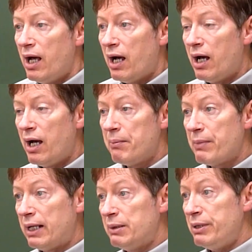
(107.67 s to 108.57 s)

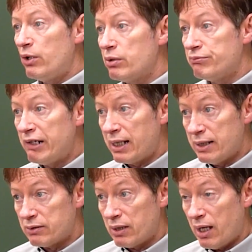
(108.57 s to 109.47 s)
Let me go to bring
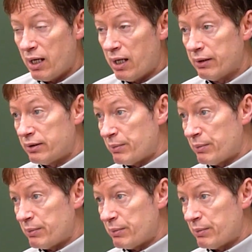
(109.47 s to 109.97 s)
as